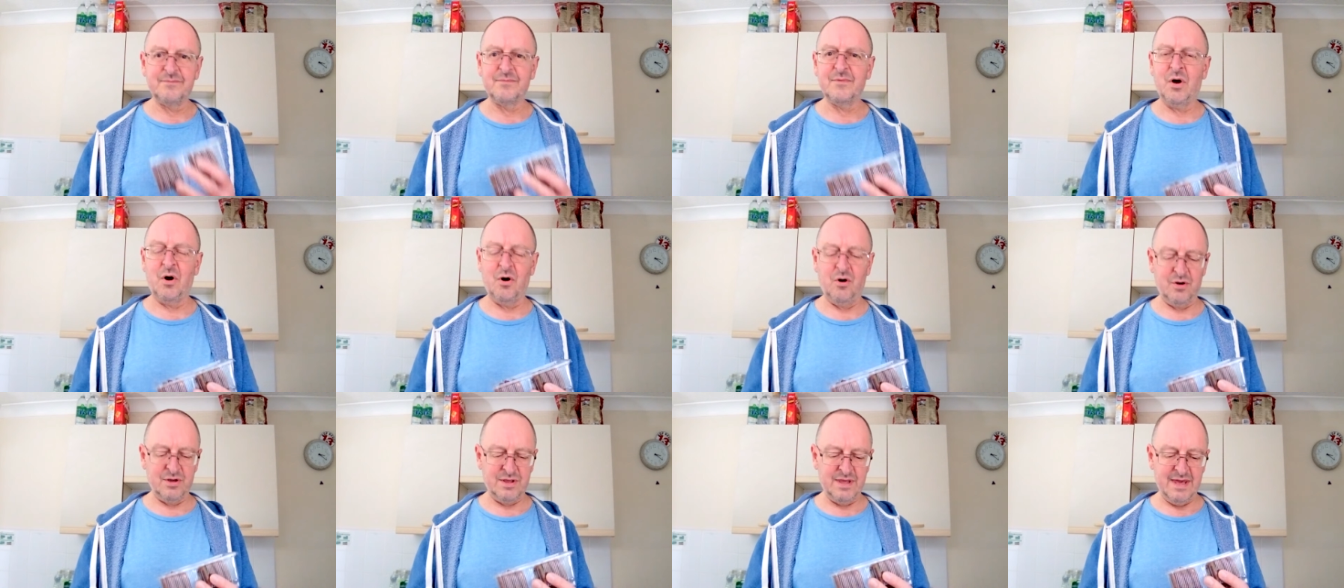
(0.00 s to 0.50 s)

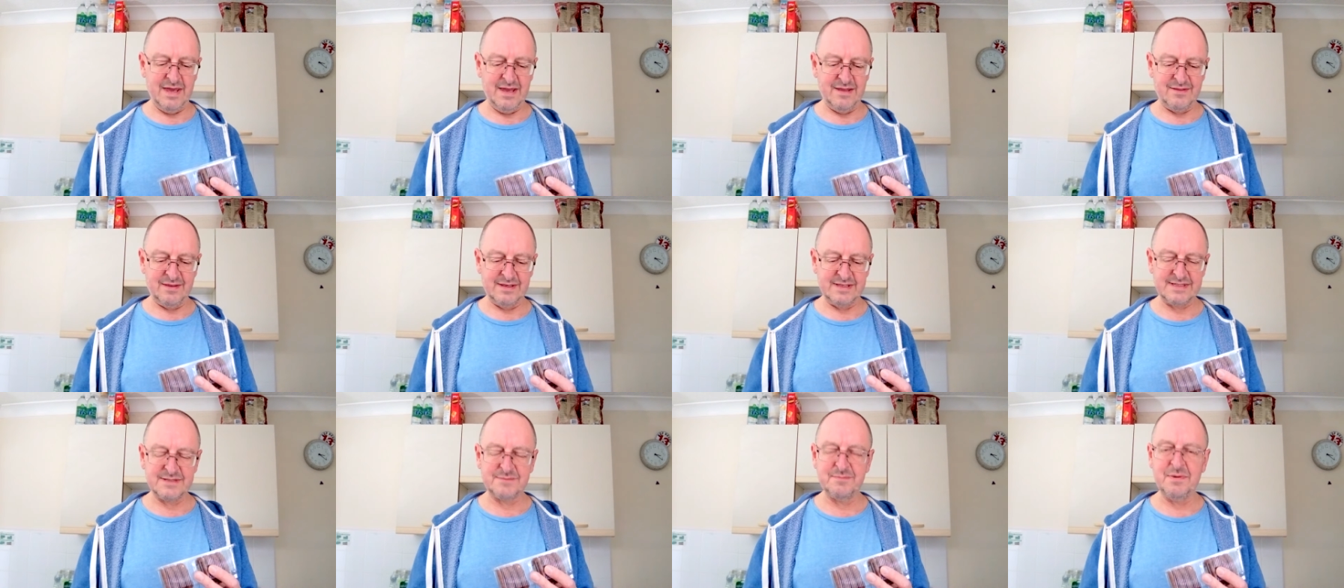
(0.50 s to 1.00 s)
Oh yeah,
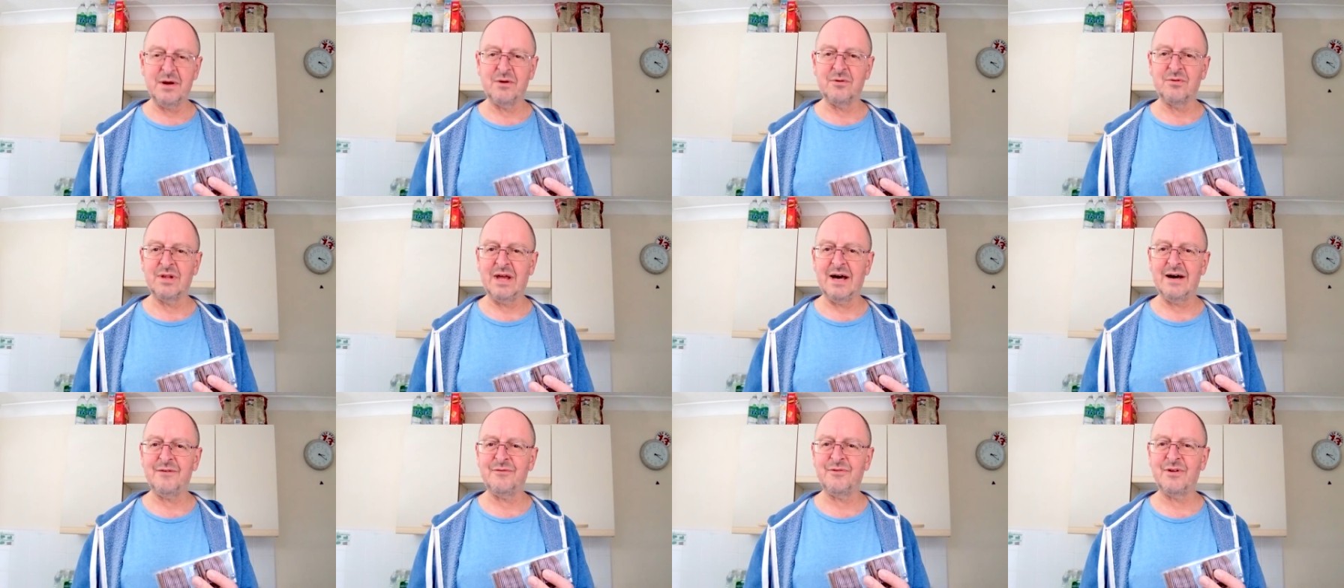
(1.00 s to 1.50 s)
they smell
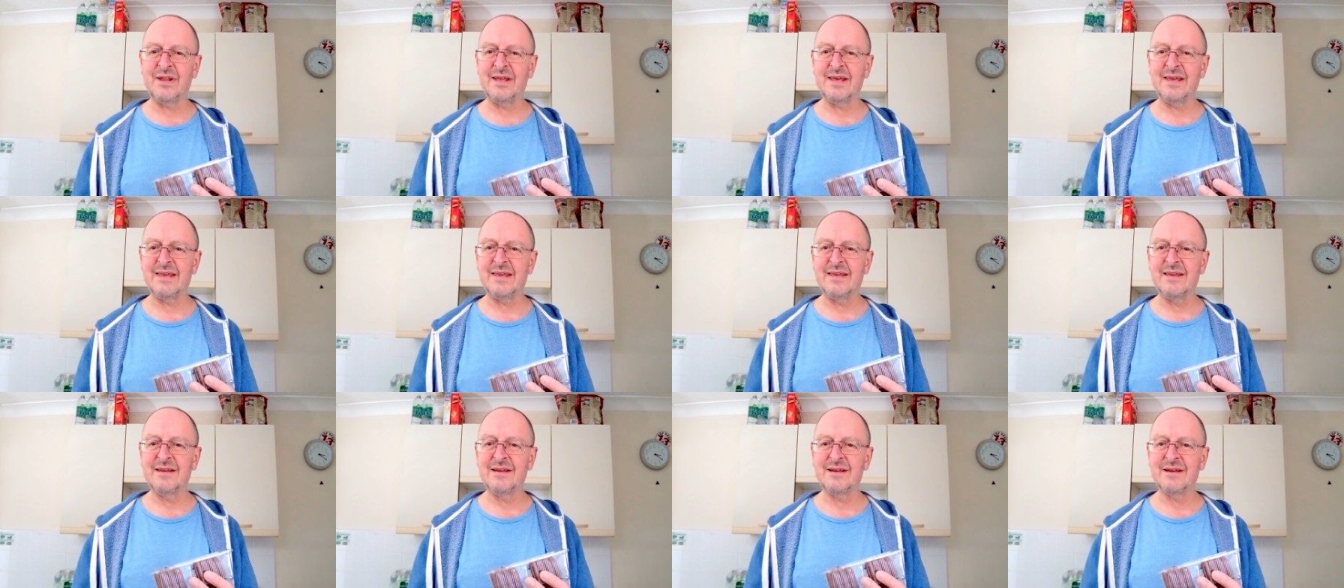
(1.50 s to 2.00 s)

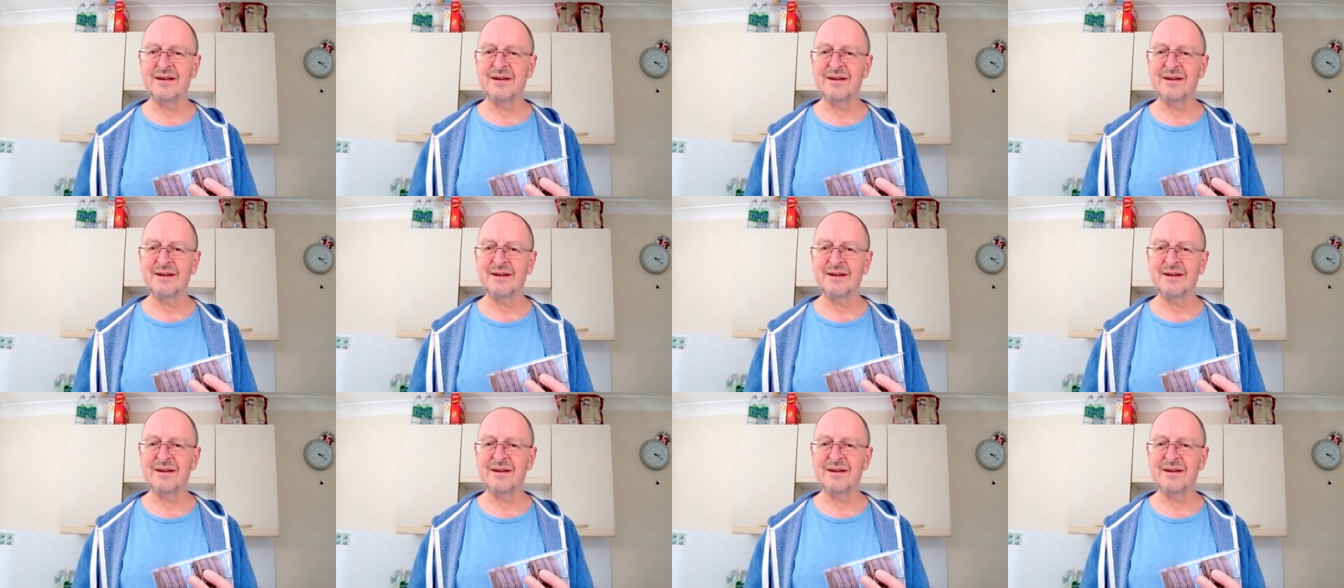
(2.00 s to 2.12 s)
lovely.